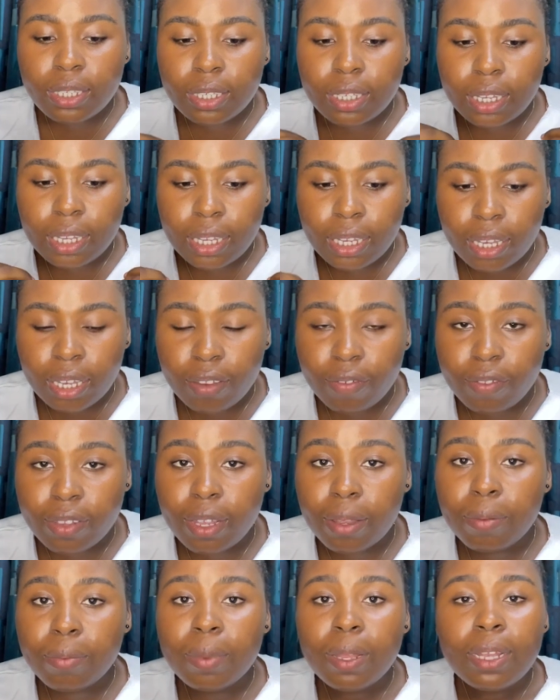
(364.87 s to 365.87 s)
to give
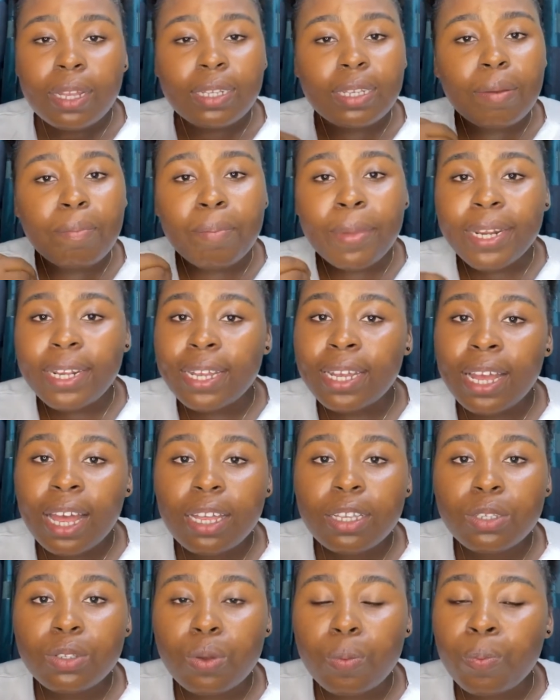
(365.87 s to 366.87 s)
them the
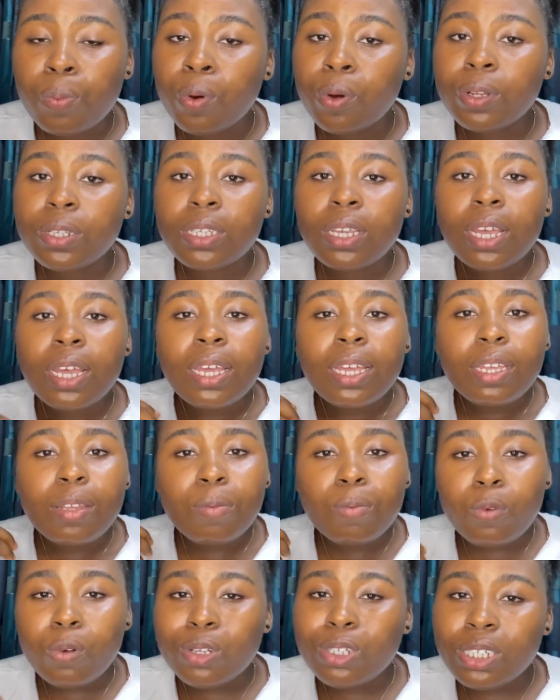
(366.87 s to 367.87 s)
medical support,
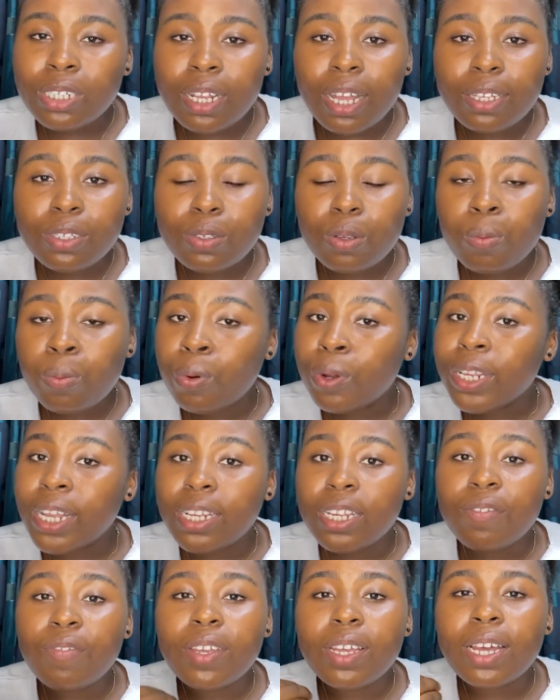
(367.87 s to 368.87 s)
emotional support,
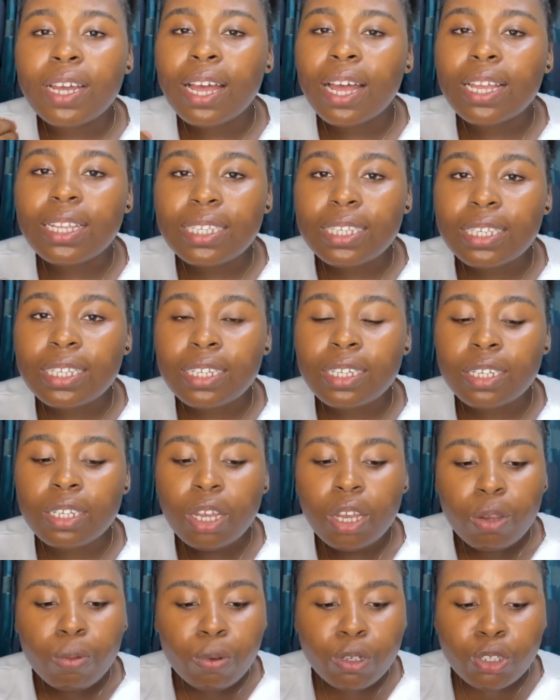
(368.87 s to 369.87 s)
and even counseling.
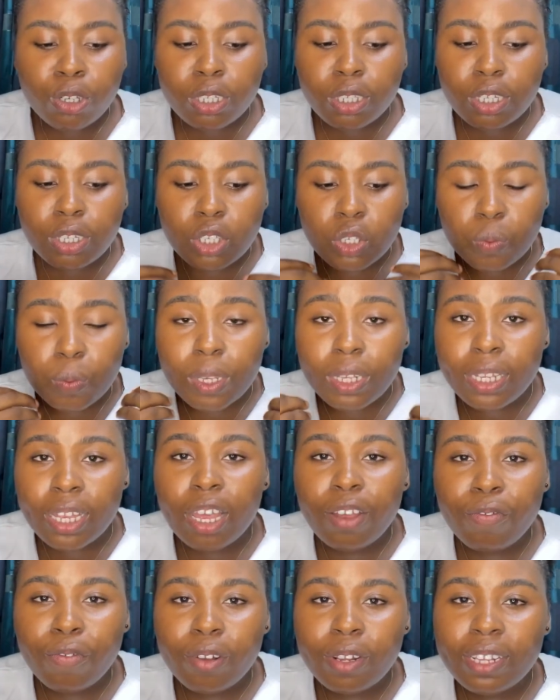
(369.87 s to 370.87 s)
We just need to be
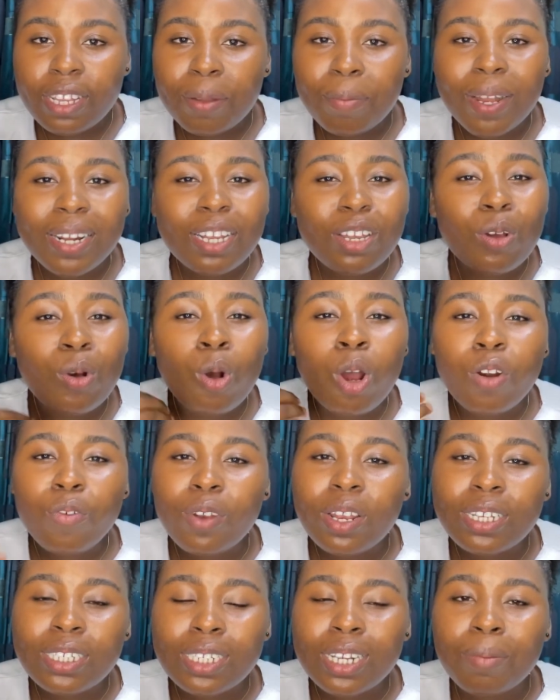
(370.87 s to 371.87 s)
there for them and
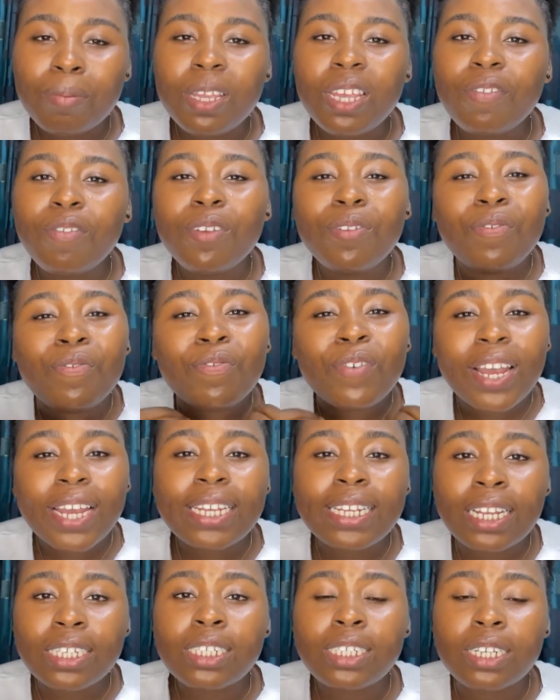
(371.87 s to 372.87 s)
encourage them, even
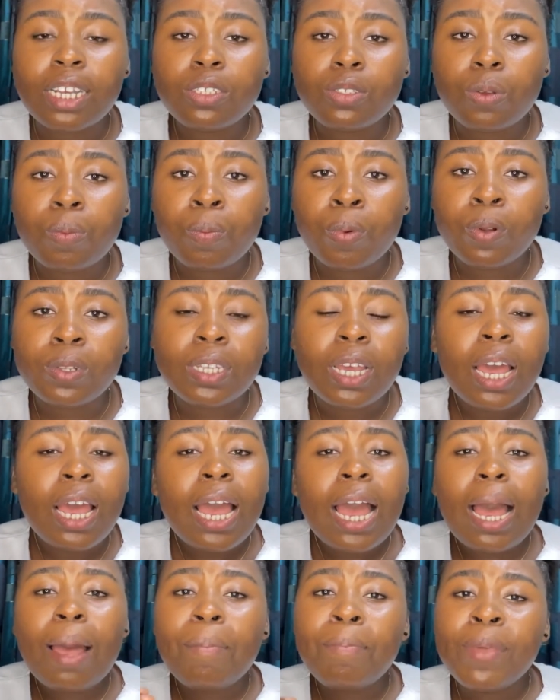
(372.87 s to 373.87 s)
financial support,
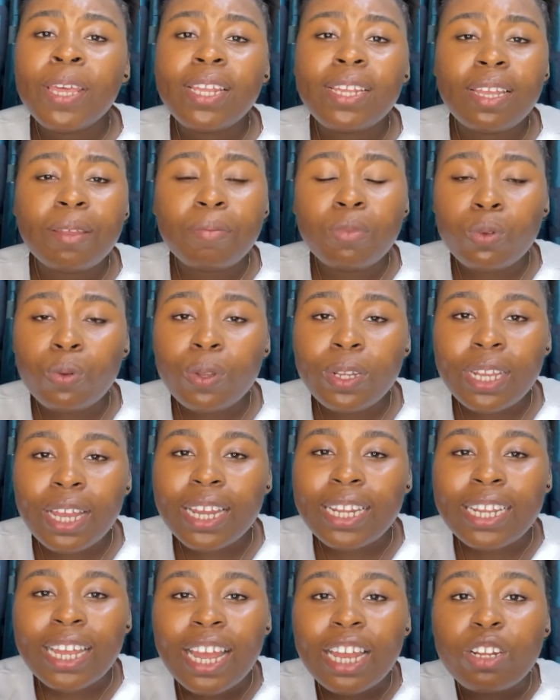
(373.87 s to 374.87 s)
and make them know
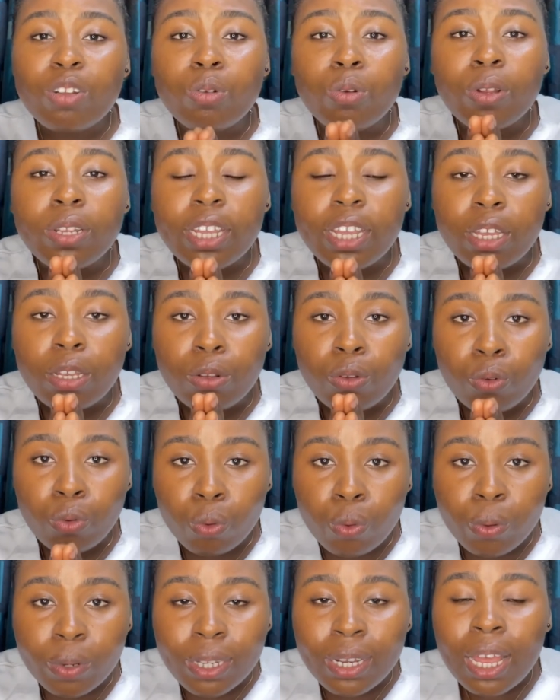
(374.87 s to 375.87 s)
that they are not
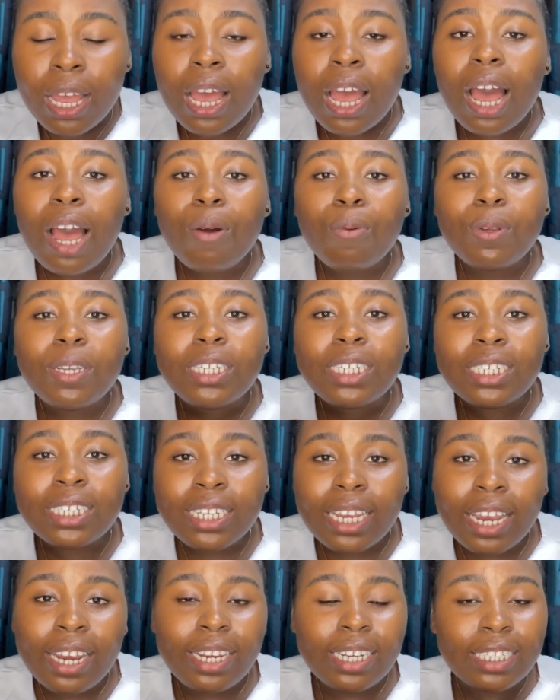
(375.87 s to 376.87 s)
alone and we
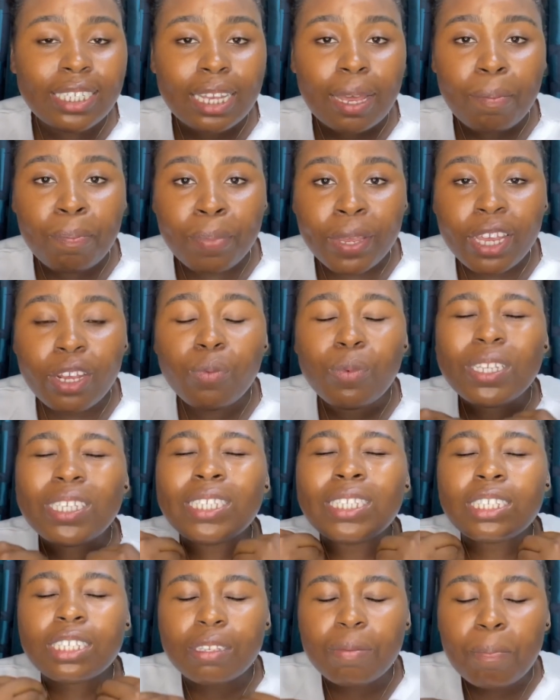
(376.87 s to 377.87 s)
share in their pain. We
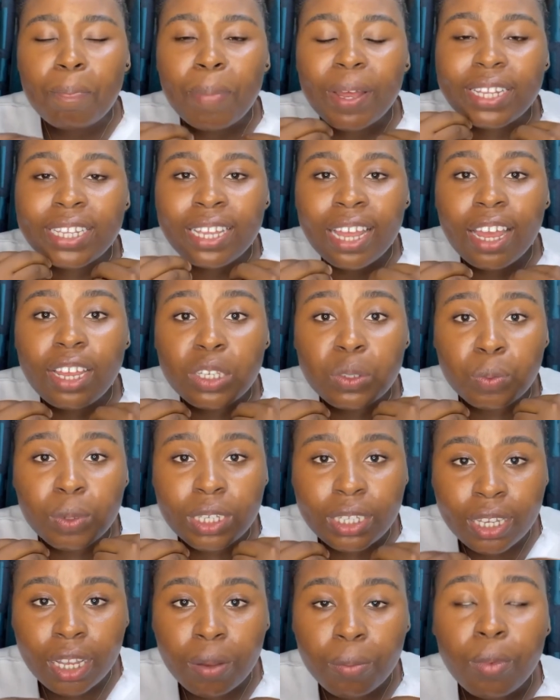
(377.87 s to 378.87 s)
sympathize
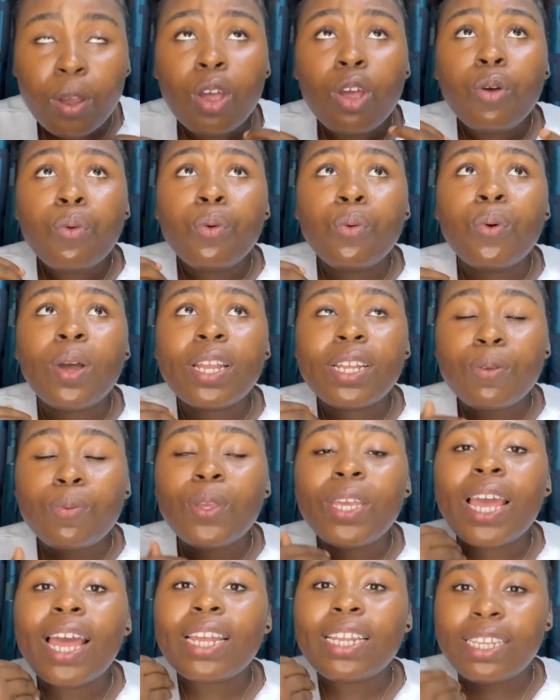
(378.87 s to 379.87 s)
with them.
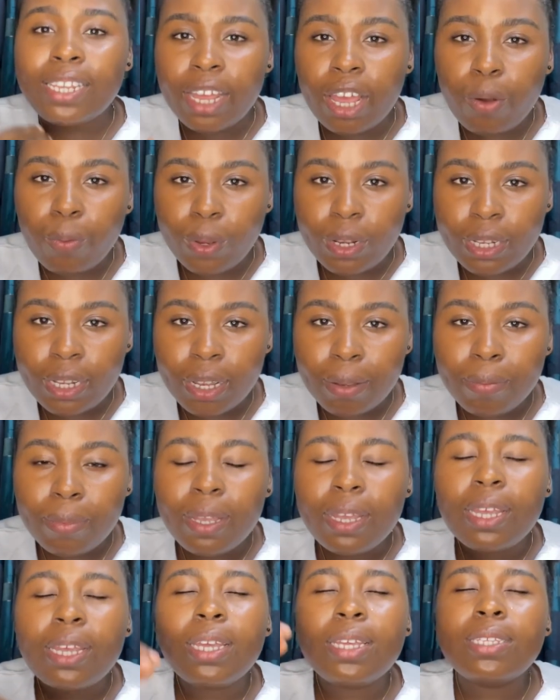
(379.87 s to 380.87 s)
We are there with them,
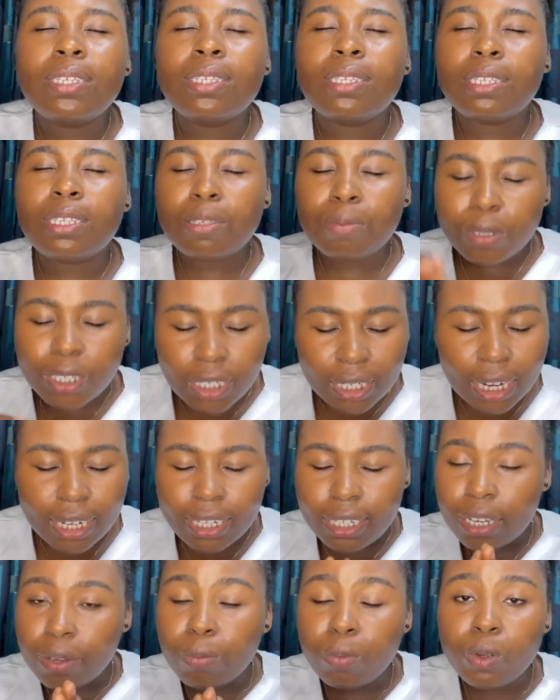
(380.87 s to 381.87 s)

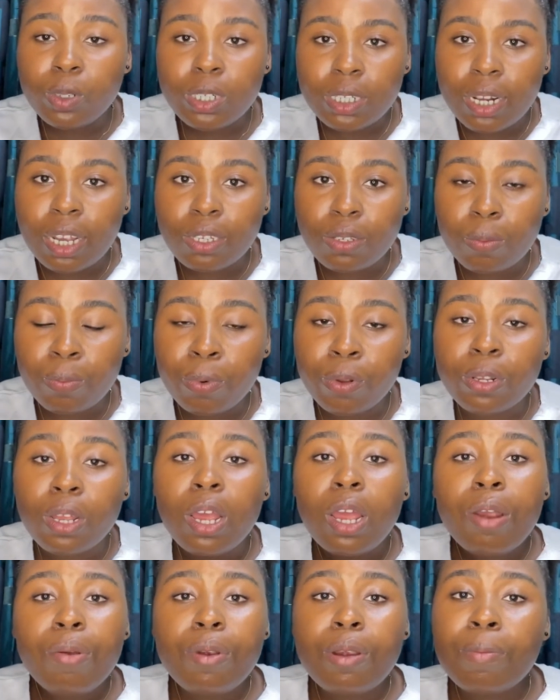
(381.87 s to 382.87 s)
especially the emotional support.
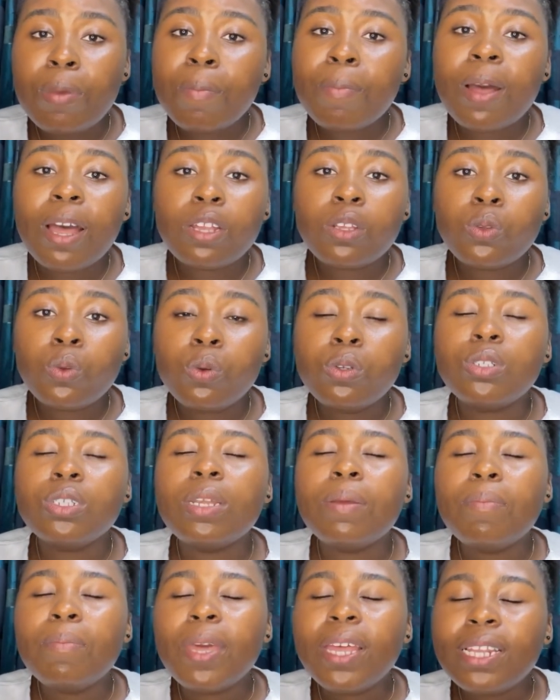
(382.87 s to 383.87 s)
Remember, I told you
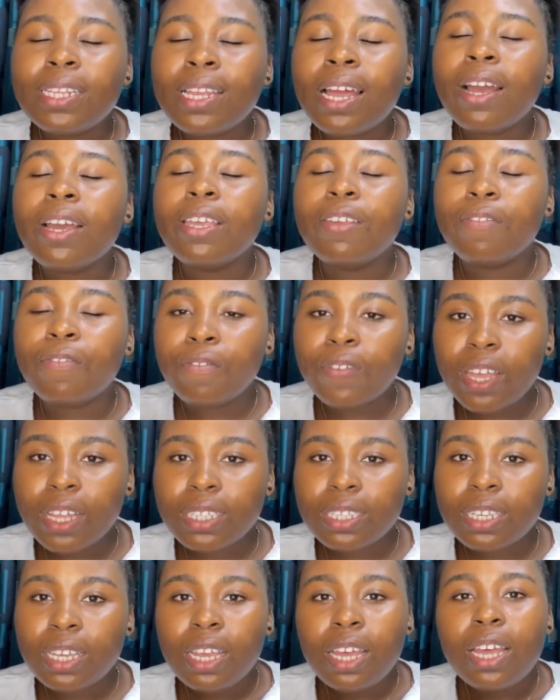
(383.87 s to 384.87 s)
the mental
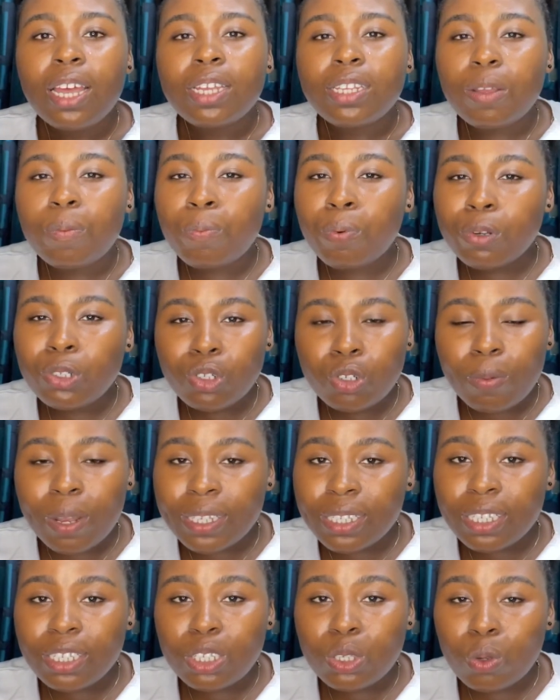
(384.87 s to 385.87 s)
effect, the
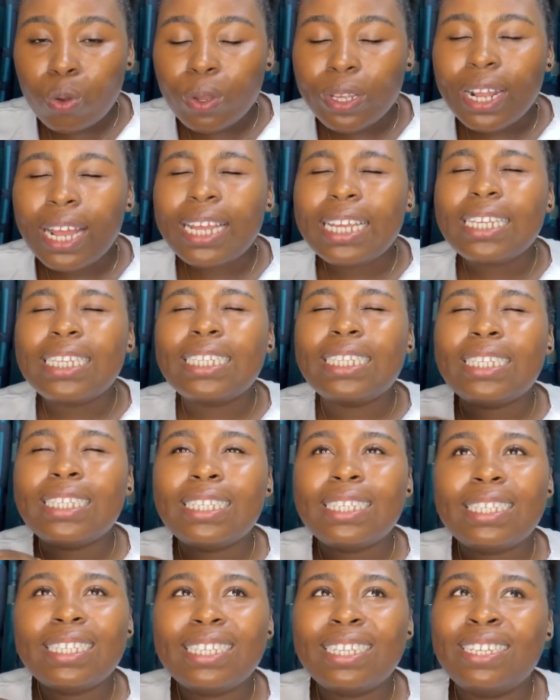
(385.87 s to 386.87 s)
post-traumatic disorder is
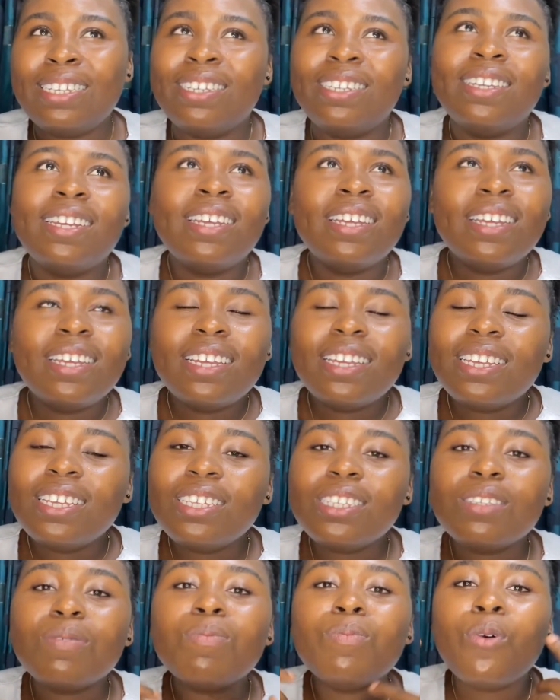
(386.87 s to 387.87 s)

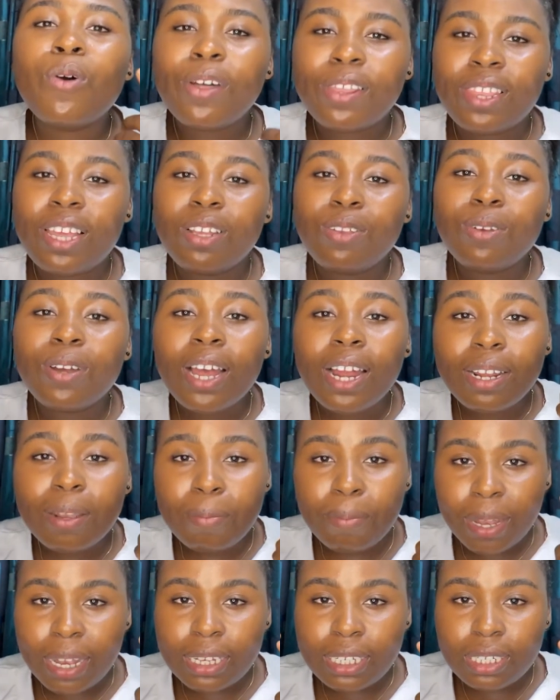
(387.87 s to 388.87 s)
it's more than you can
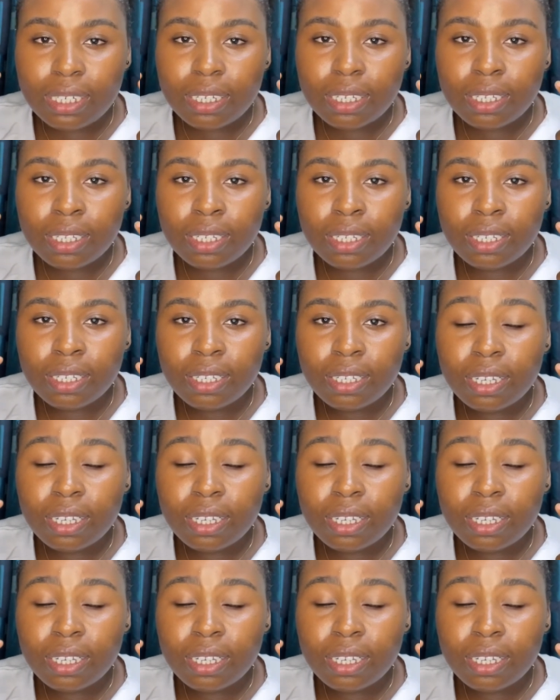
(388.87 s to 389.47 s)
imagine.